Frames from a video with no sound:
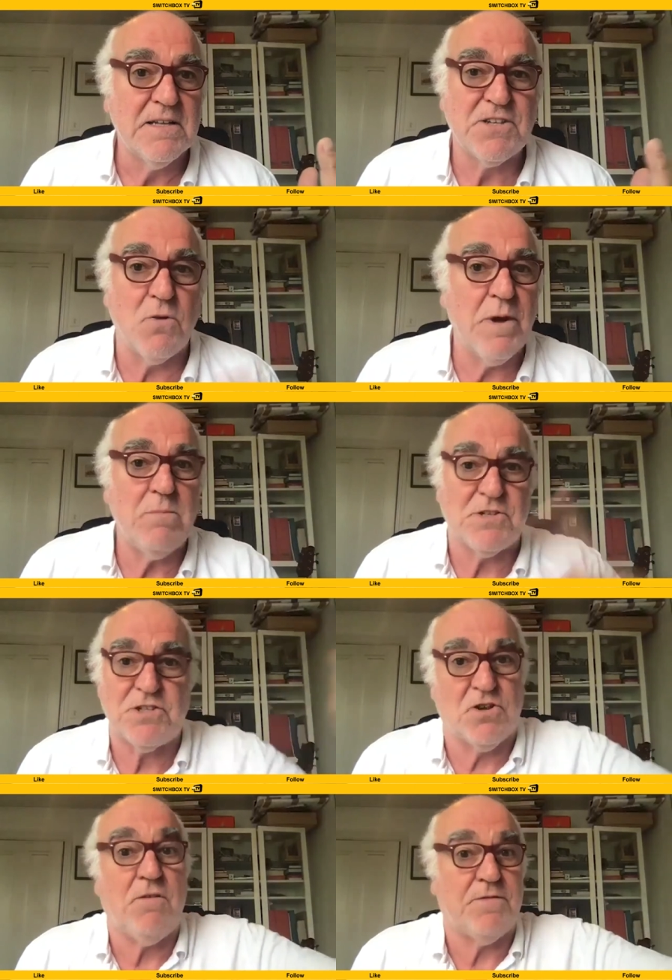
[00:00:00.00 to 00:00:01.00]
So we were
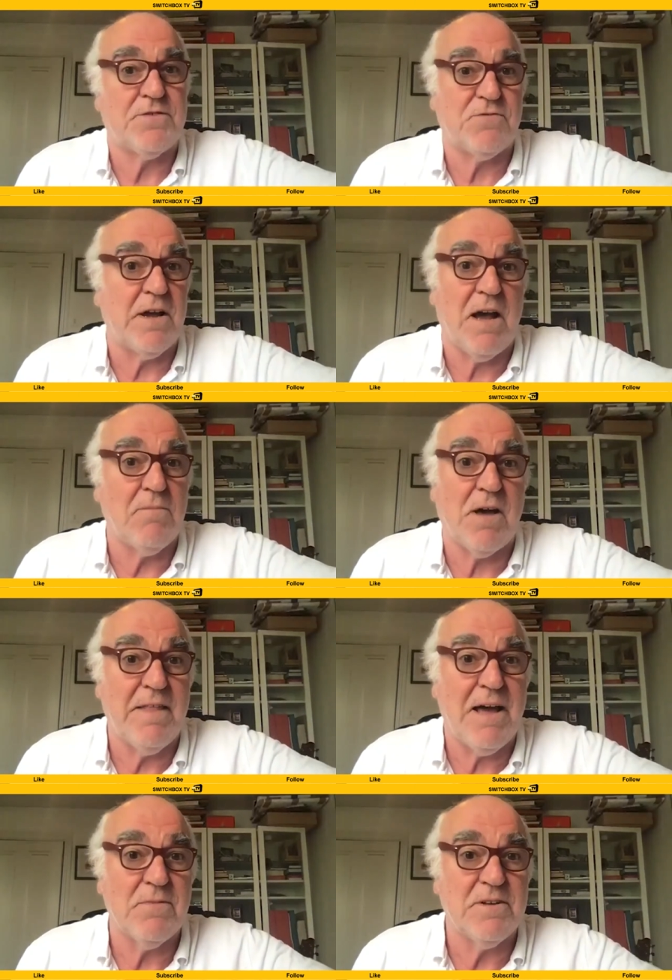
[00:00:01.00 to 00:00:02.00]
just off straight up like
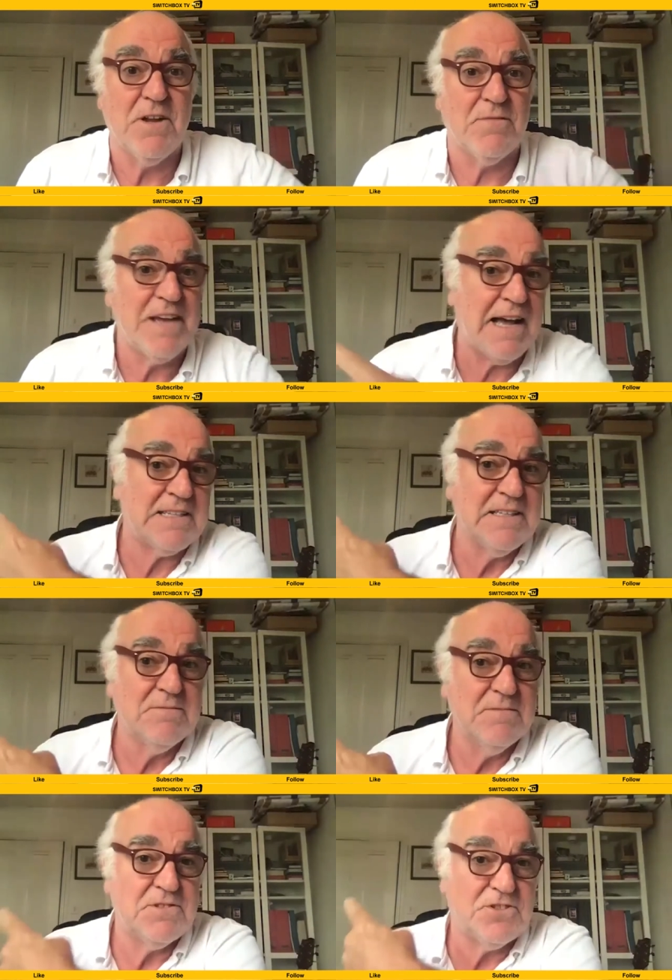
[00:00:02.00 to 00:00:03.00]
that. But, you know, the
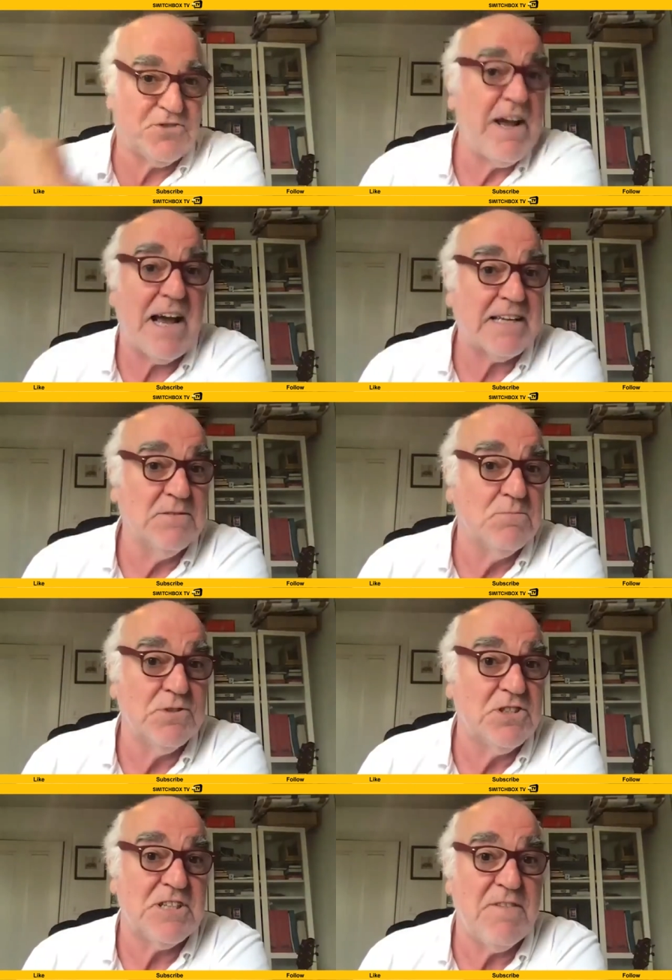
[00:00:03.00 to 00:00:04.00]
acting, straight acting was
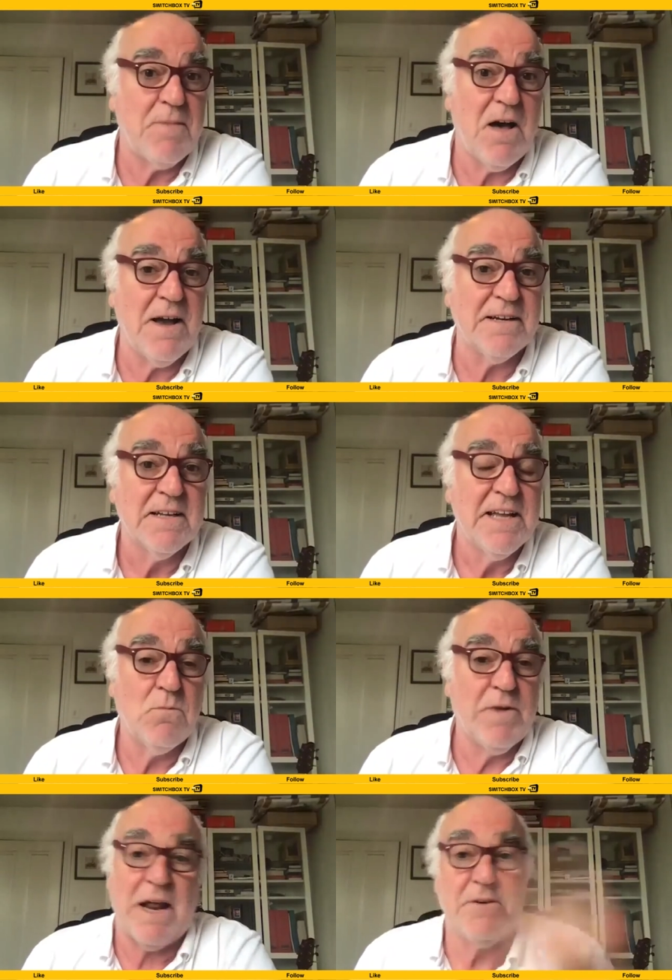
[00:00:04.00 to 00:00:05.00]
just left behind. It
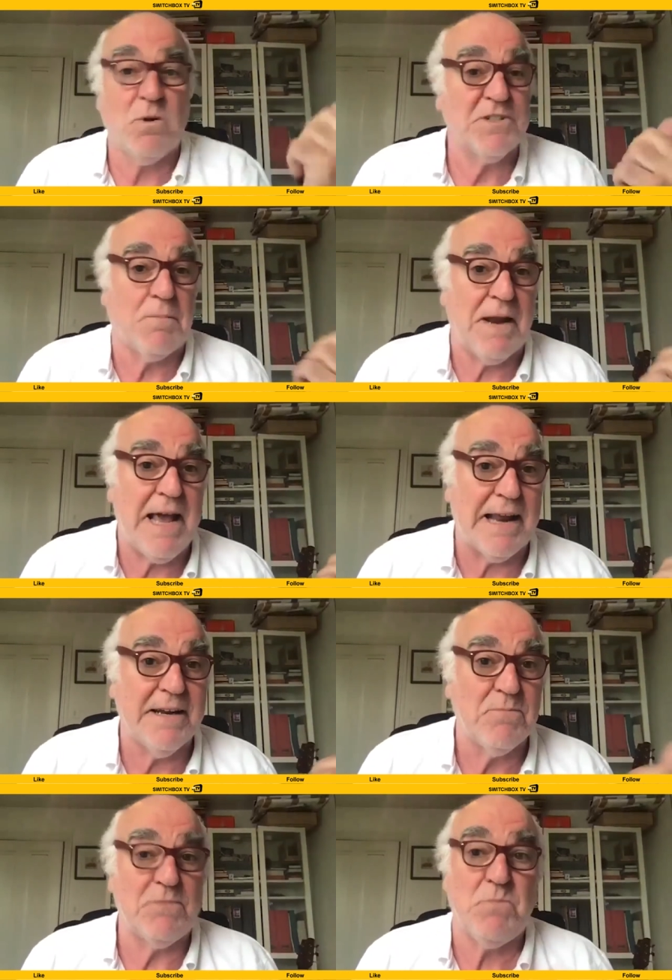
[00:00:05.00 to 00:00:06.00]
wasn't a
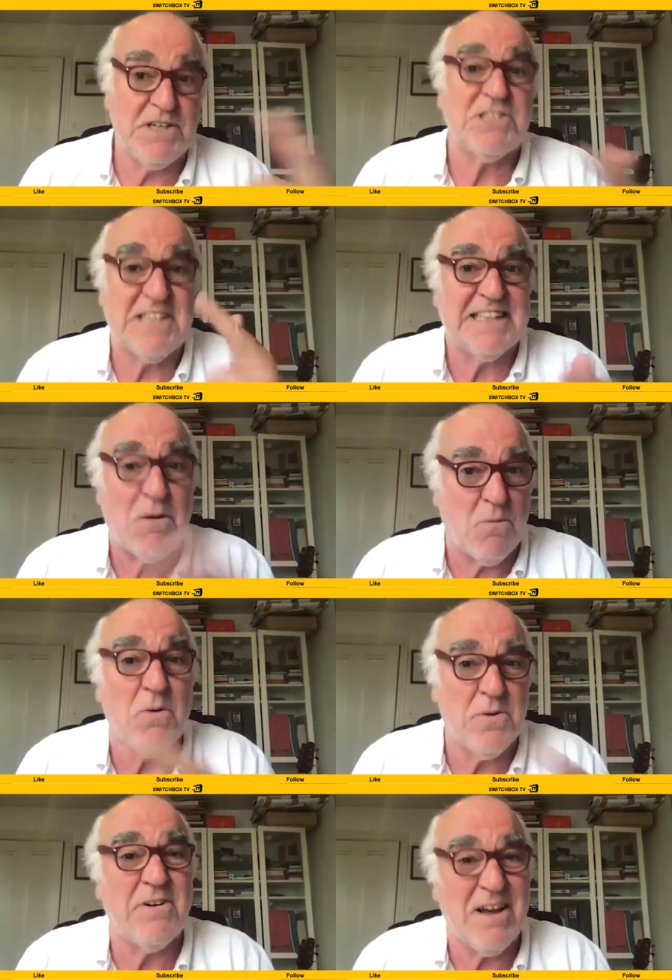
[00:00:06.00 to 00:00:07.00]
plan. We just did that while
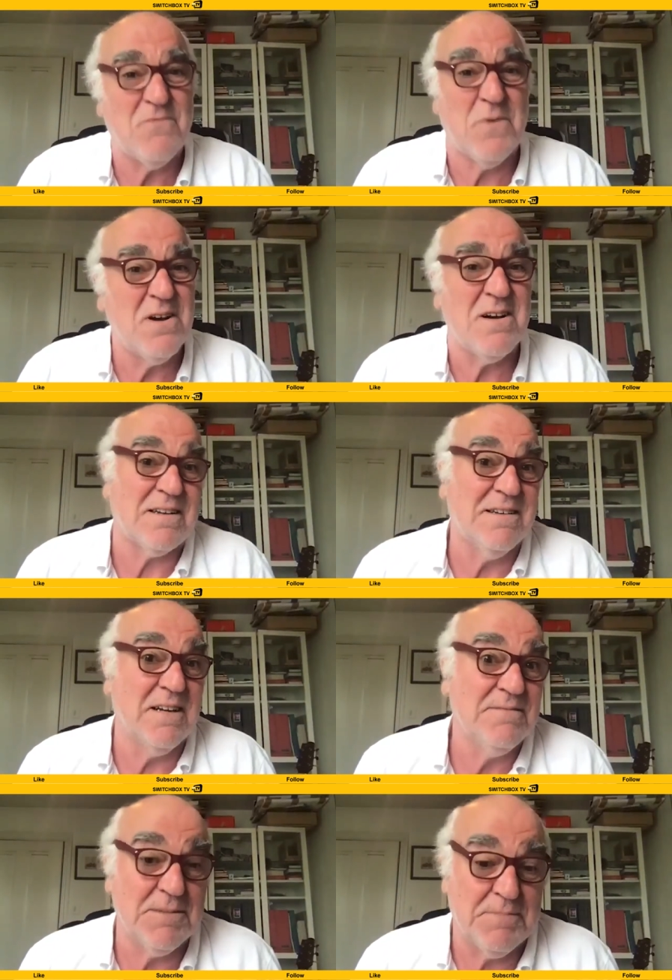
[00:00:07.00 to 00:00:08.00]
we were out of work, you know,
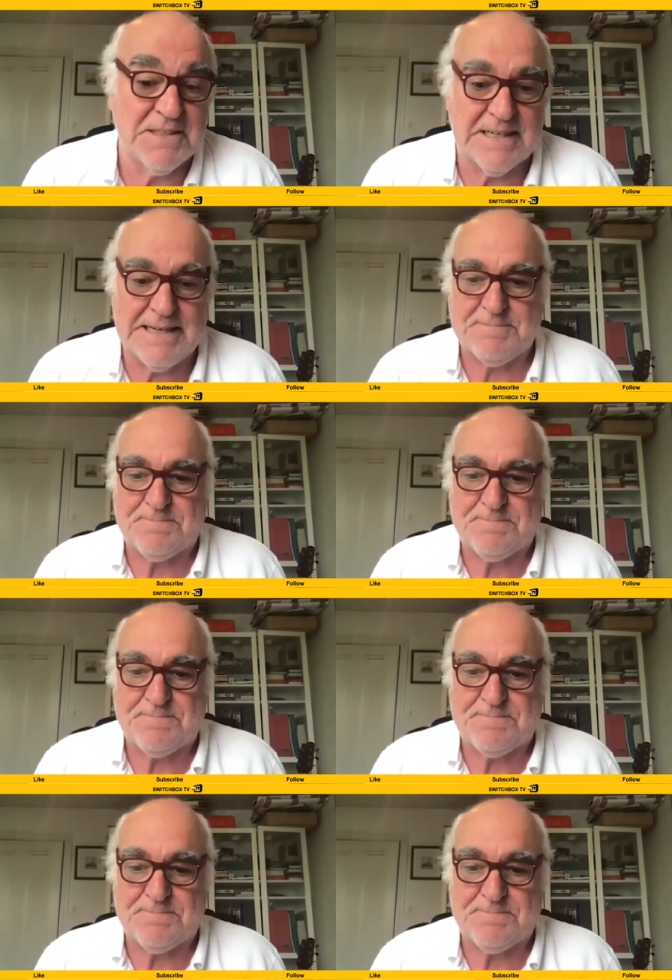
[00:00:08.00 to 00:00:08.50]
simple as that.